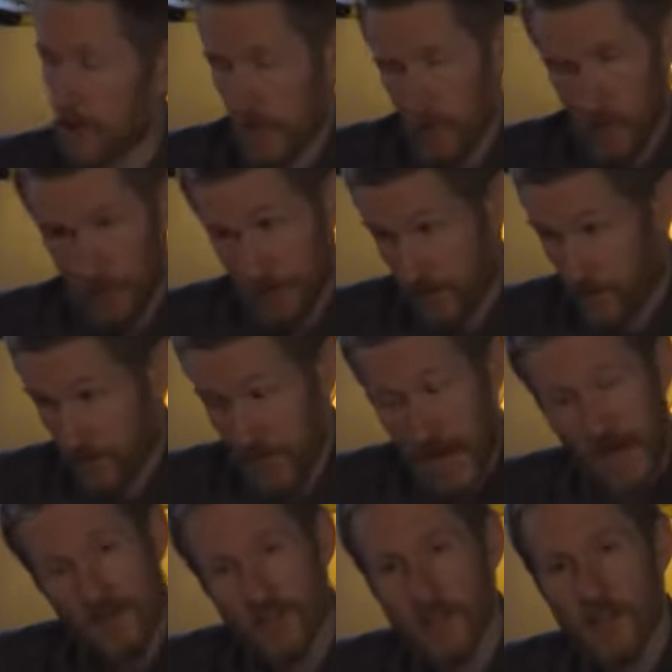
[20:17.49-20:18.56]
It wasn't the
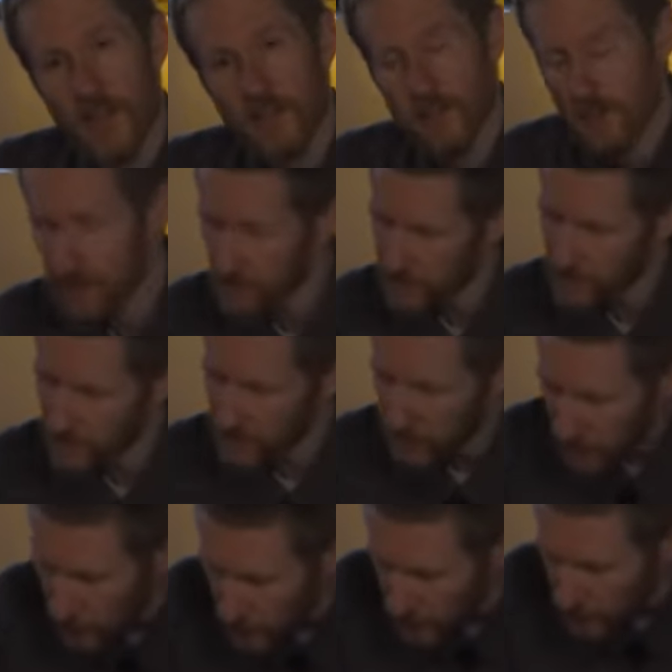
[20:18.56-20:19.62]
tax collectors and the
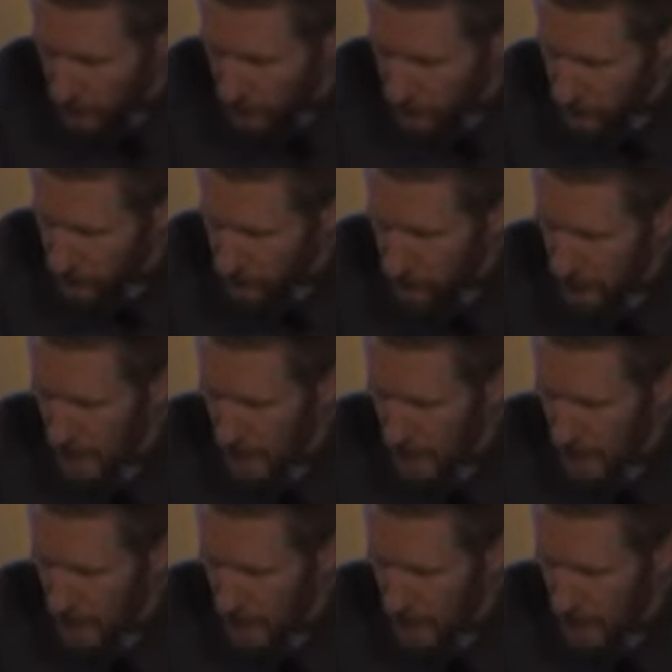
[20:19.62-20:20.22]
sinners.